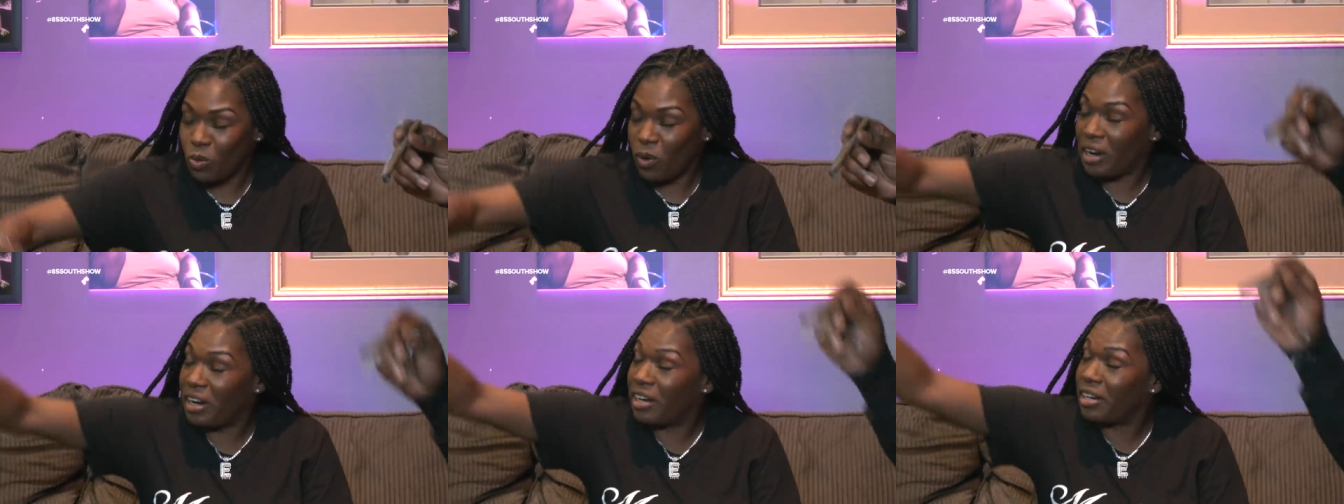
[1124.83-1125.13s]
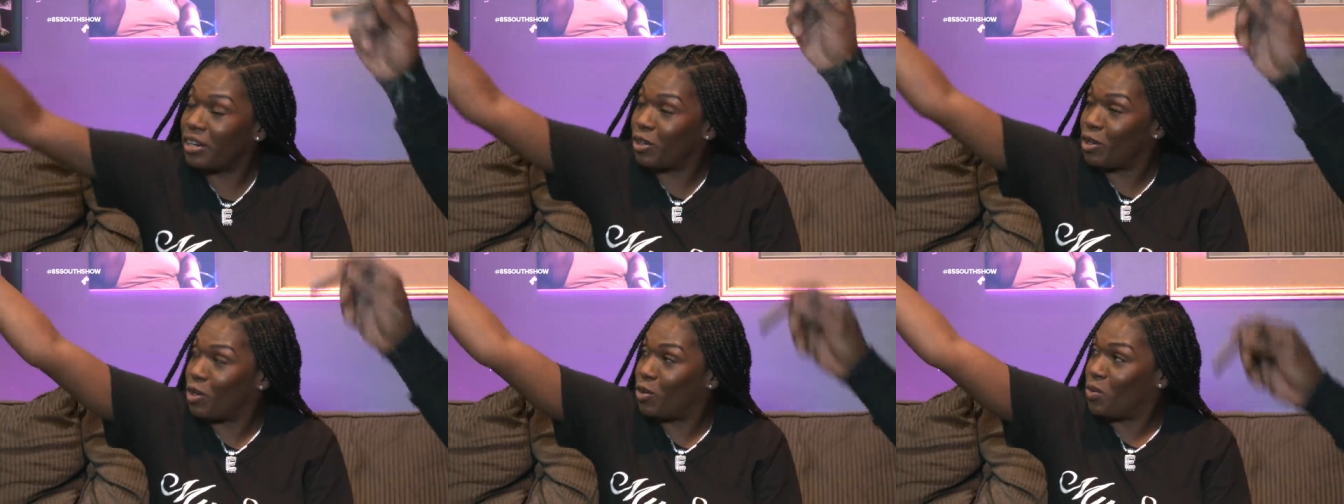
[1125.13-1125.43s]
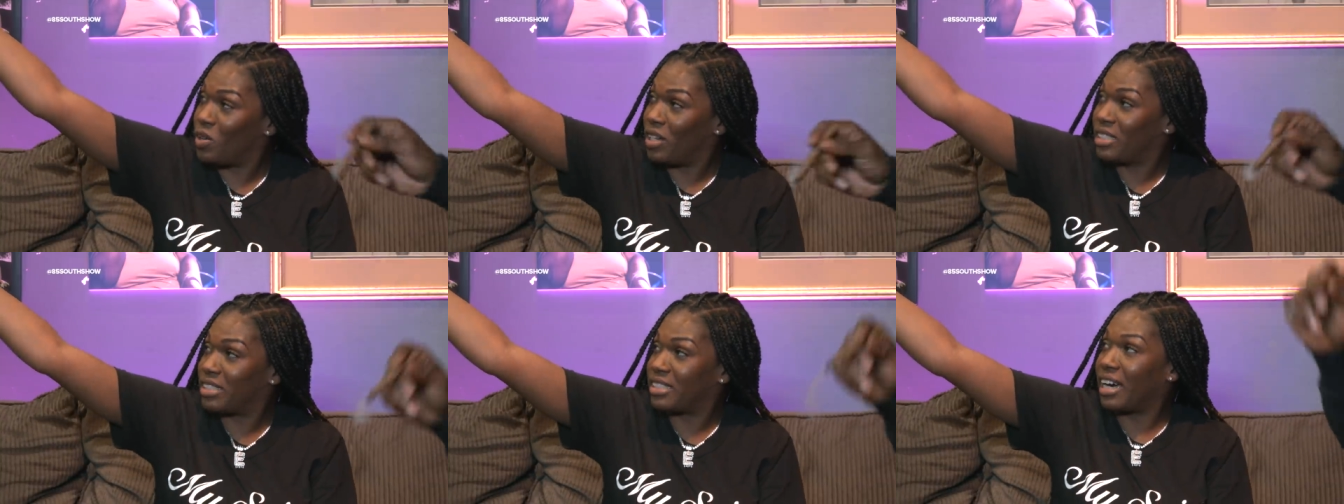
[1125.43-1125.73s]
raining
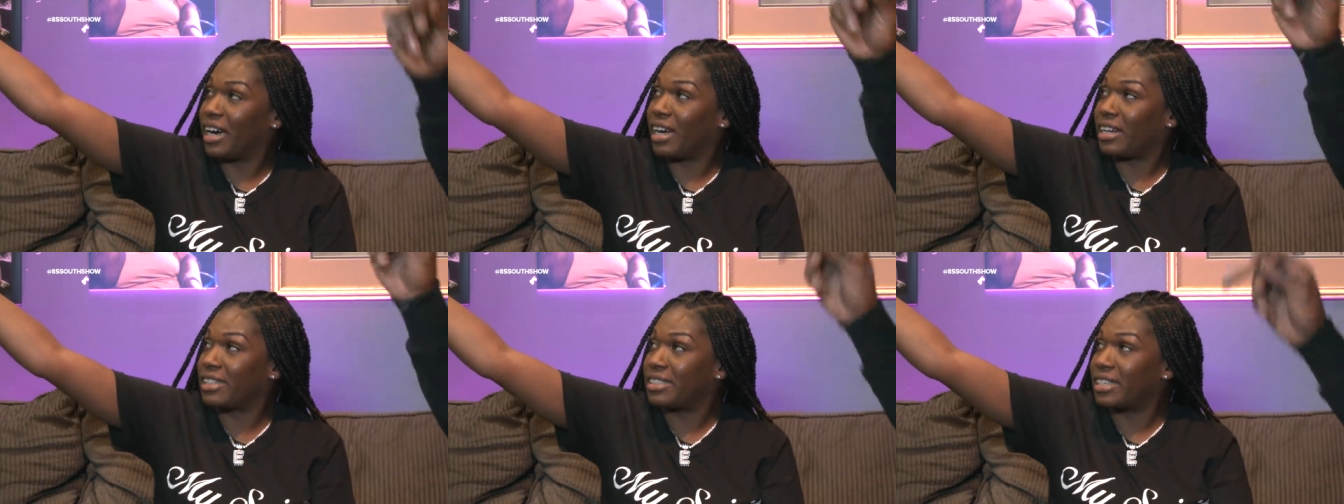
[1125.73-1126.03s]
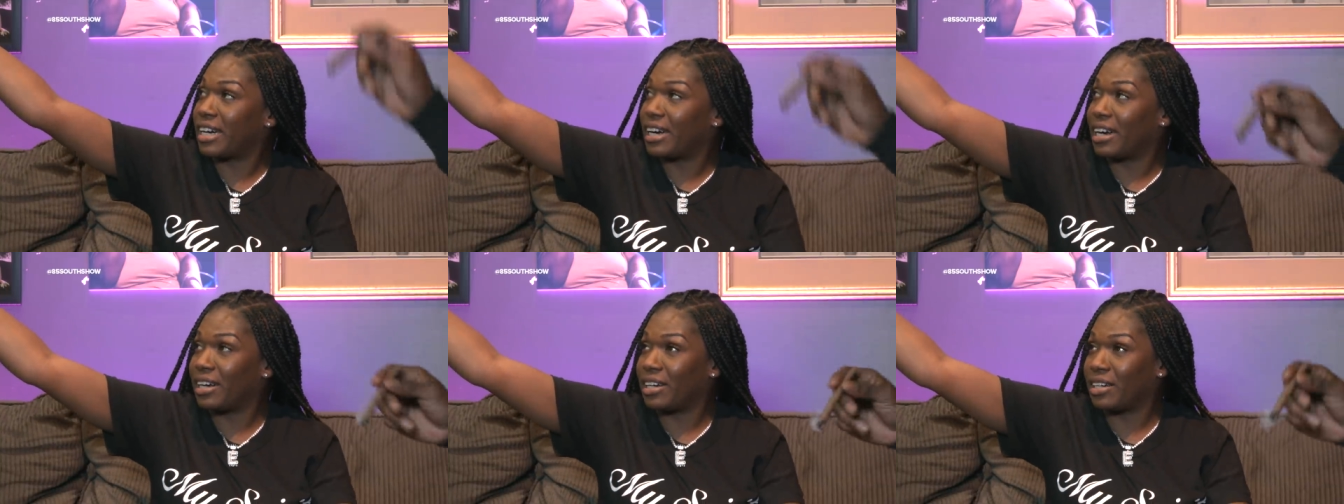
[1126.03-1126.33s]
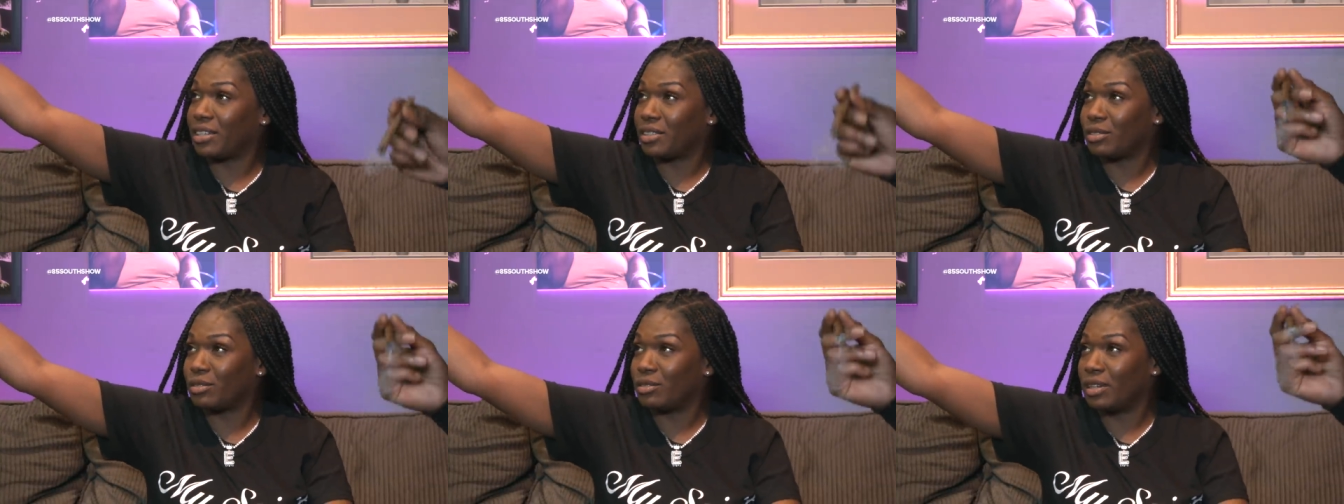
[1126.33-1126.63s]
on one side of
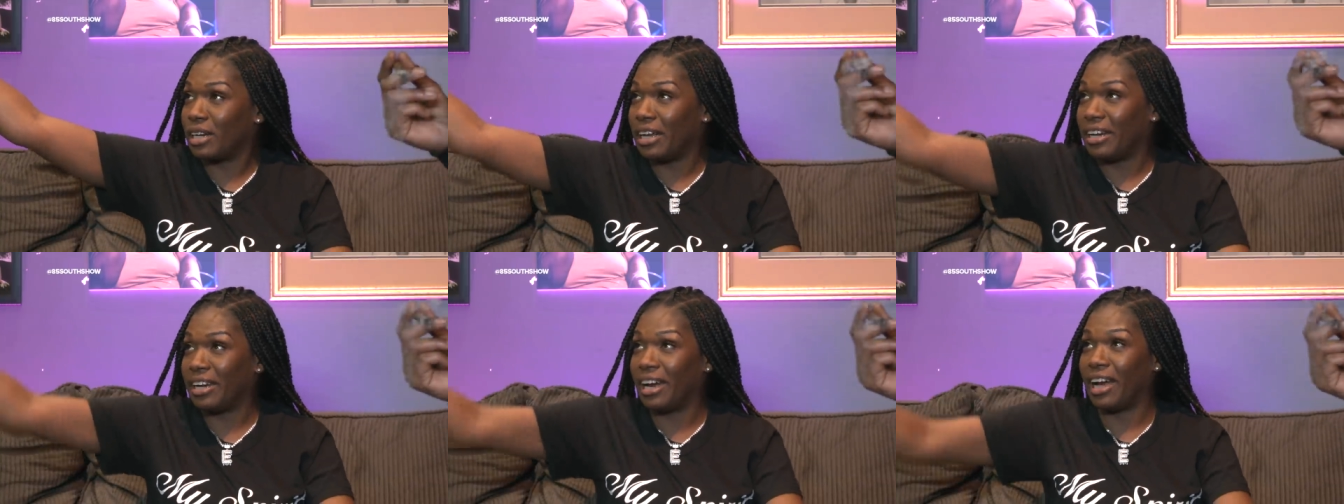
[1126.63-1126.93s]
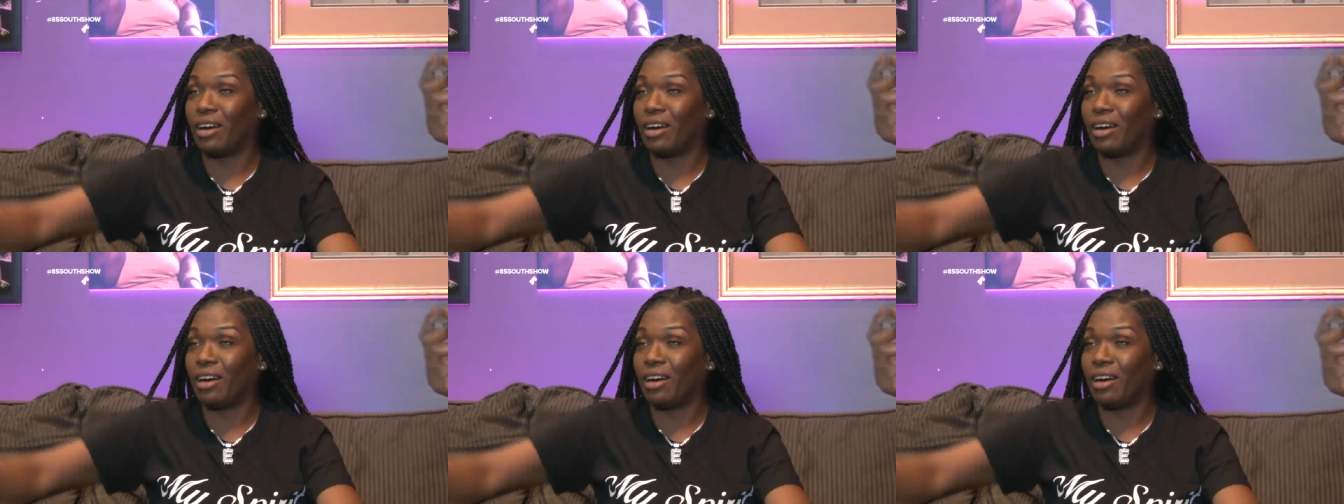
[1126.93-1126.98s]
town and